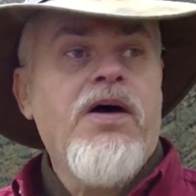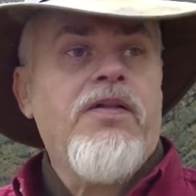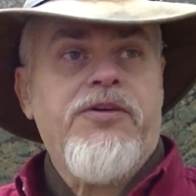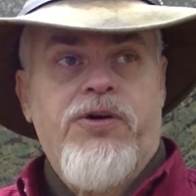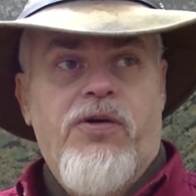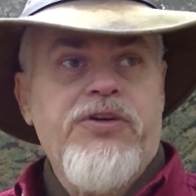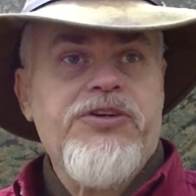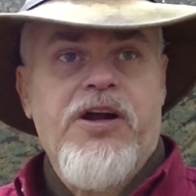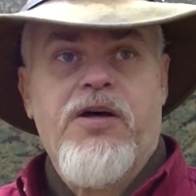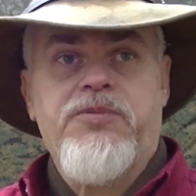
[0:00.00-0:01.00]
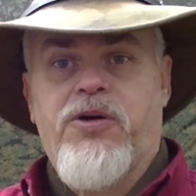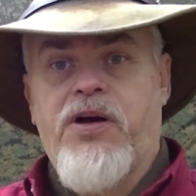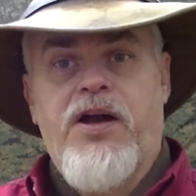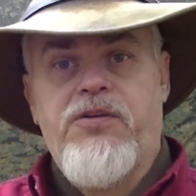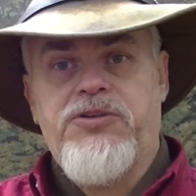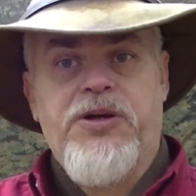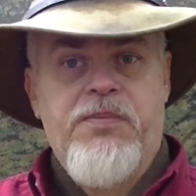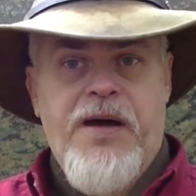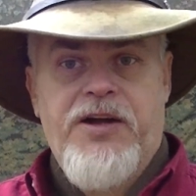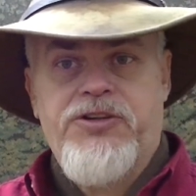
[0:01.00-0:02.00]
that's already set up, so all you gotta do is stick a
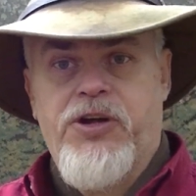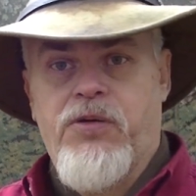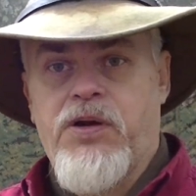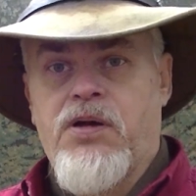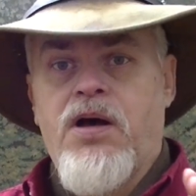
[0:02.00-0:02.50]
match to it.